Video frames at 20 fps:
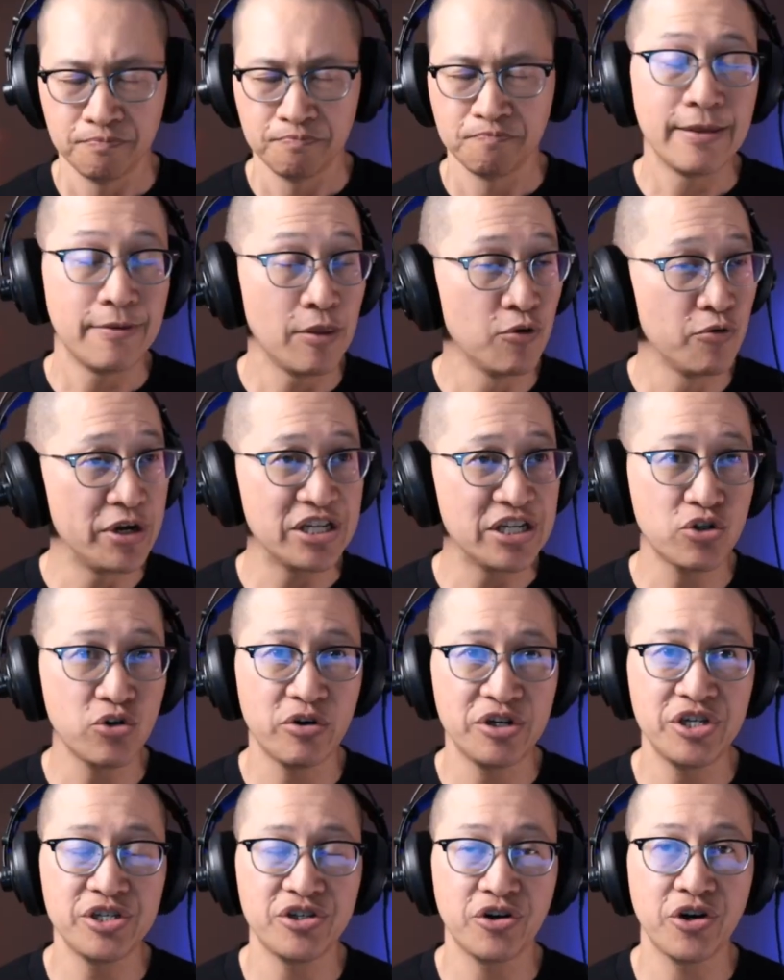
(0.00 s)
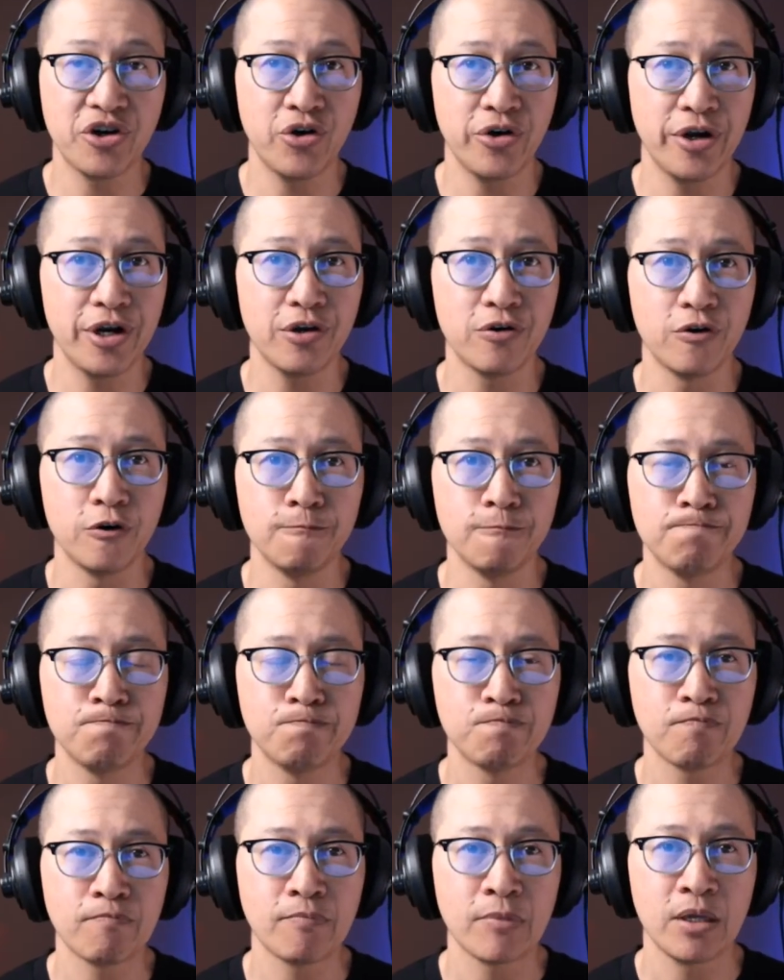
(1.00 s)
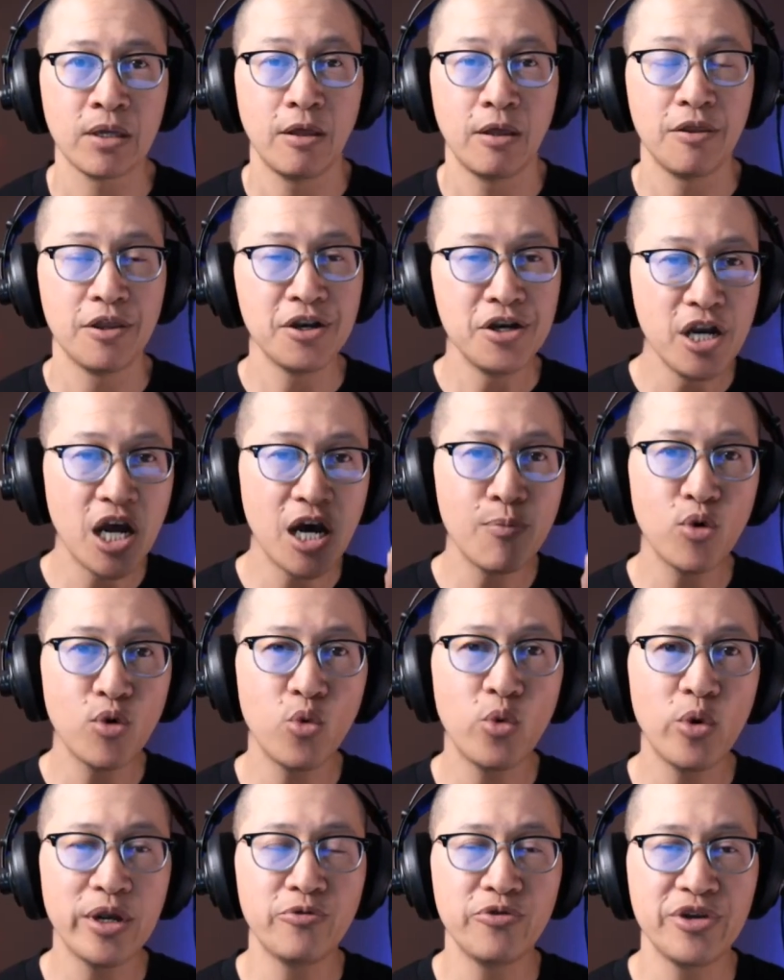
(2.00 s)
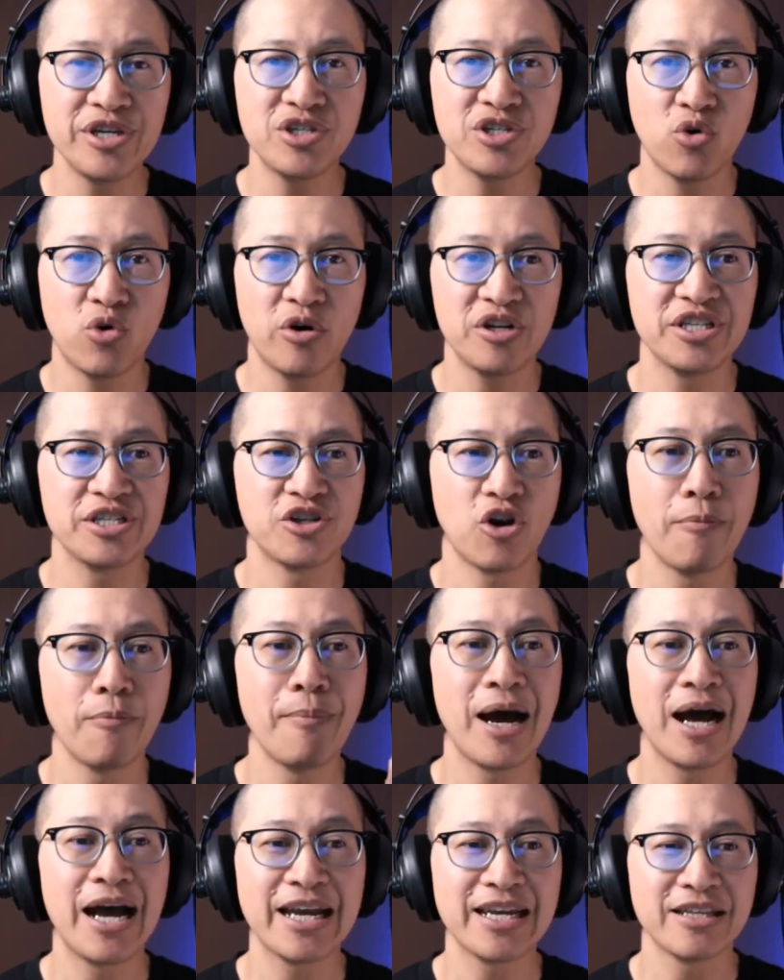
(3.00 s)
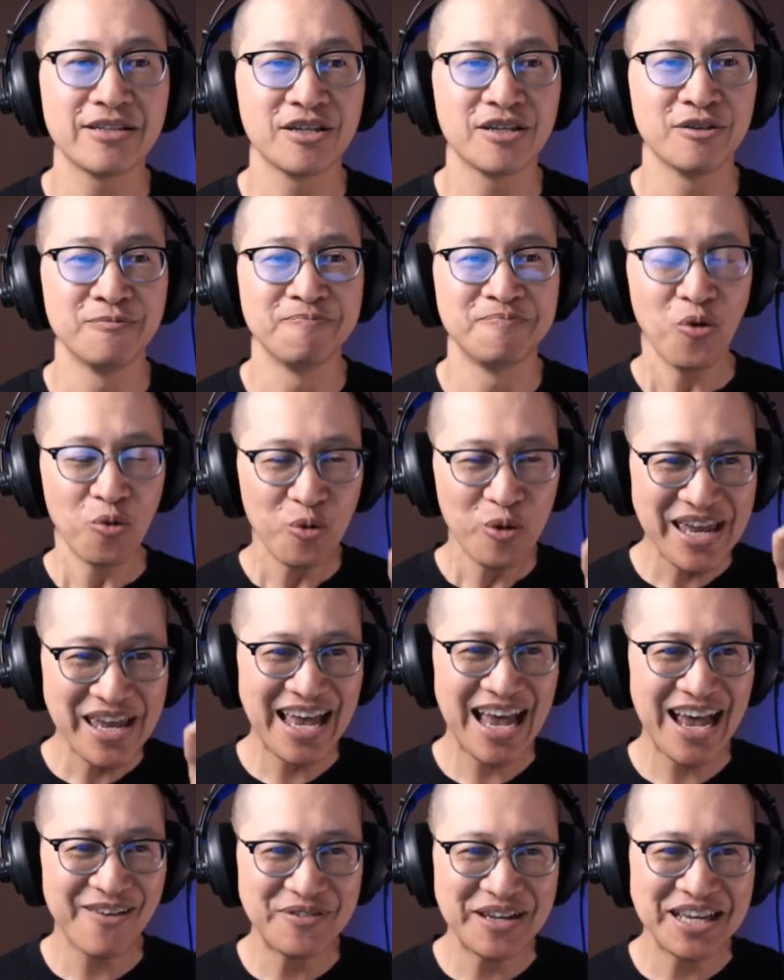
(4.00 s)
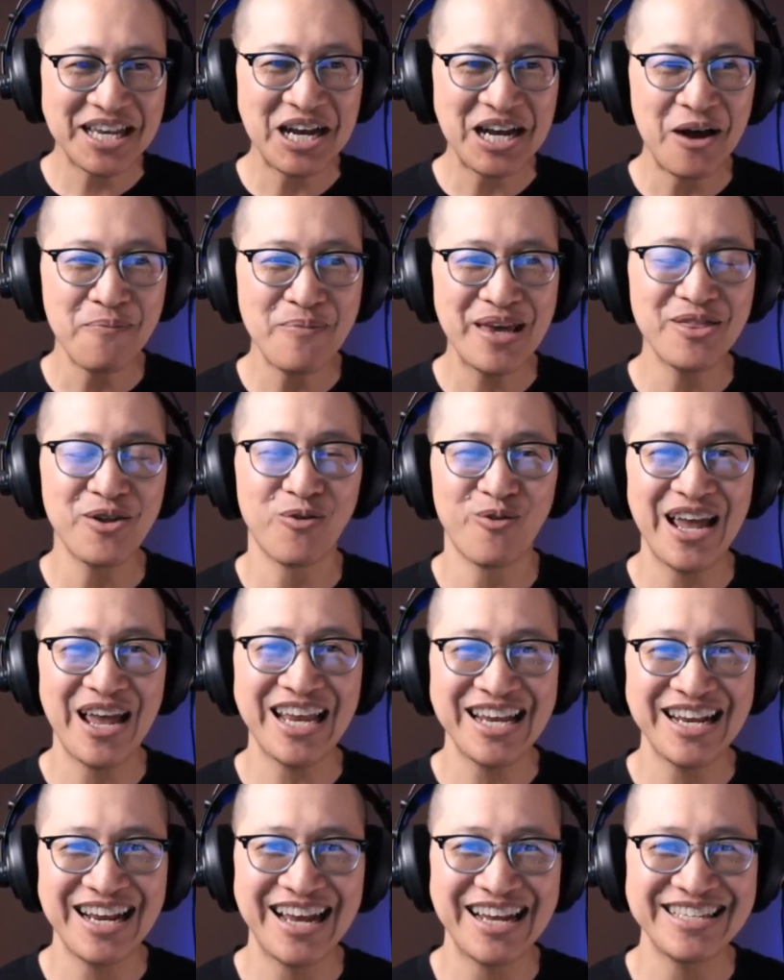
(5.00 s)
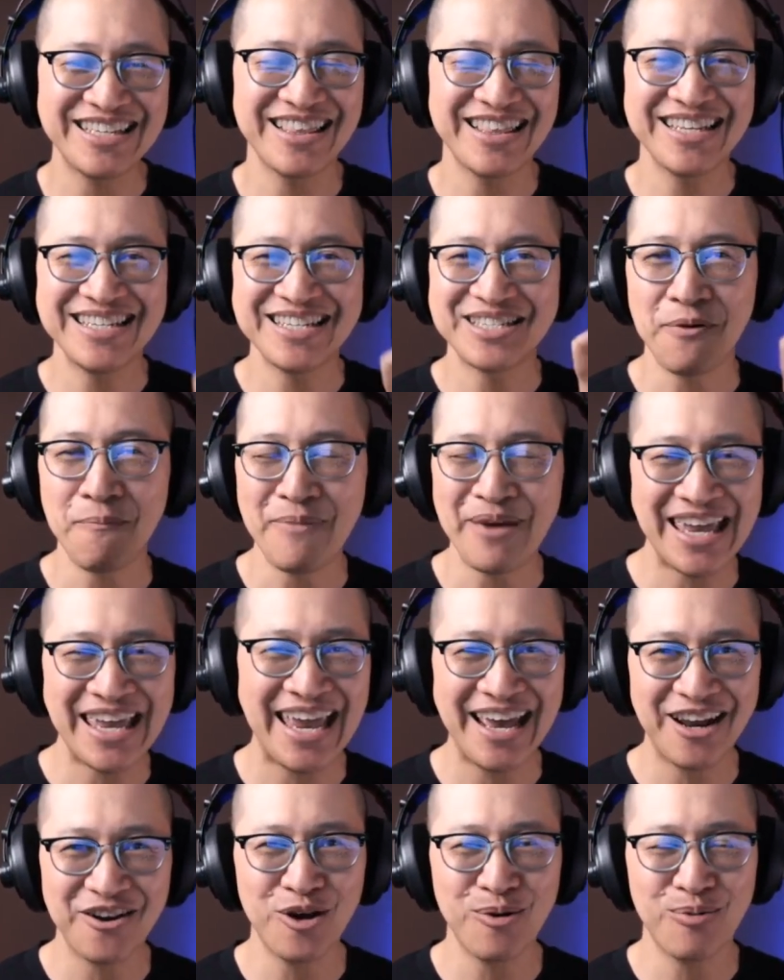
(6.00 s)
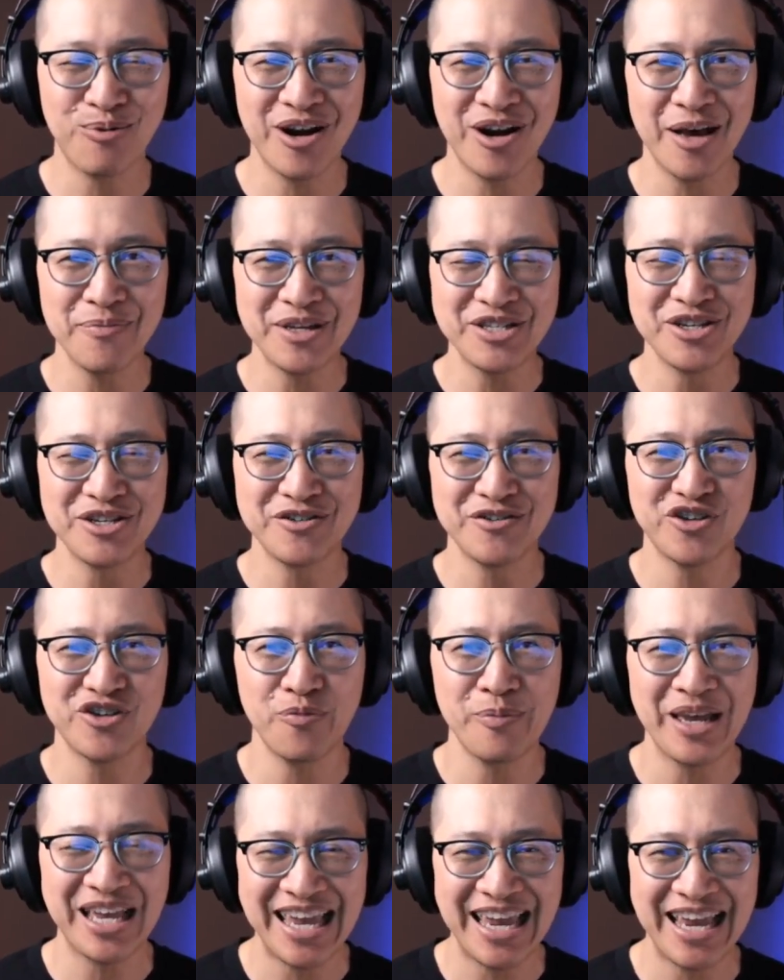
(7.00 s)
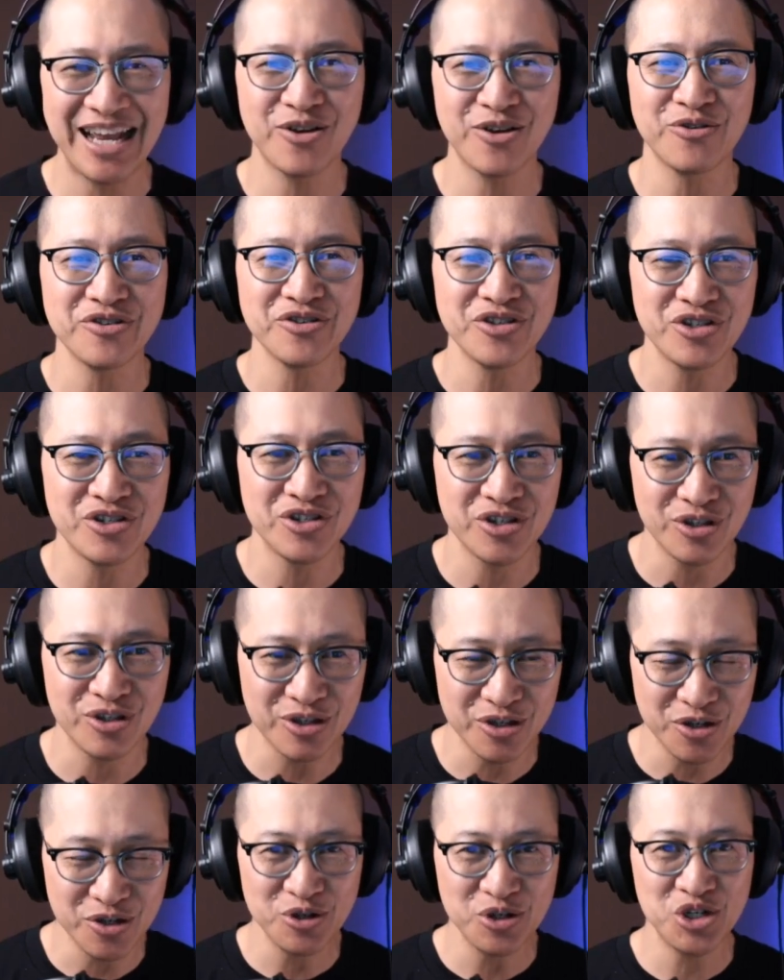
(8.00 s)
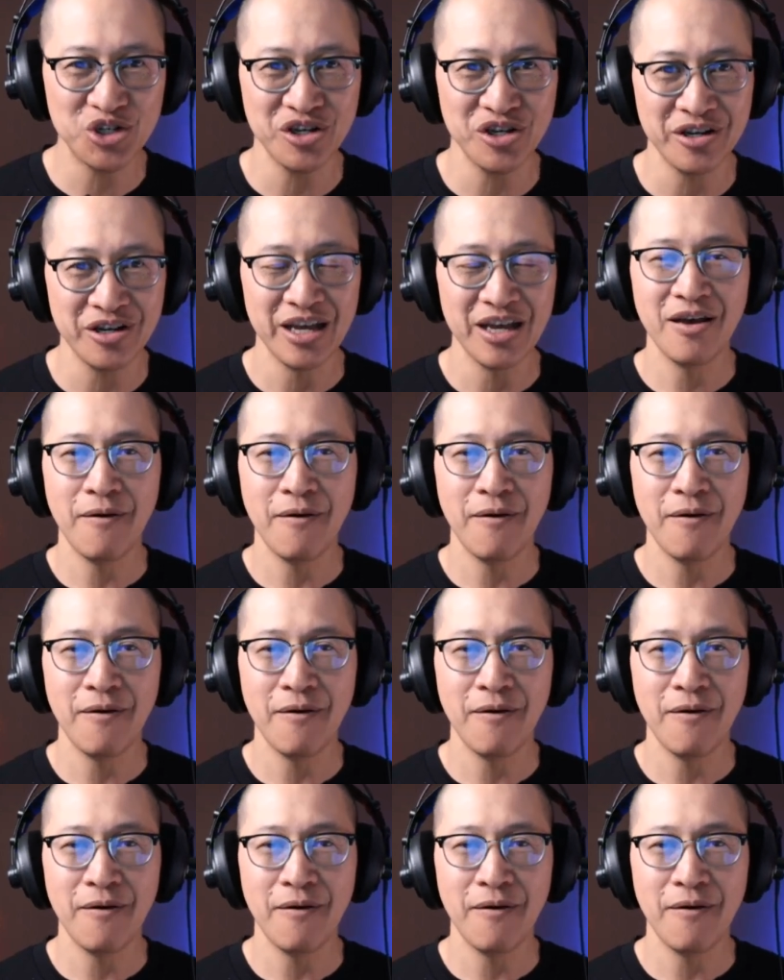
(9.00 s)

The resources are critical. The number one resource is our minds. We have to come in recognizing this is a mechanical problem, that this is a mechanical solution.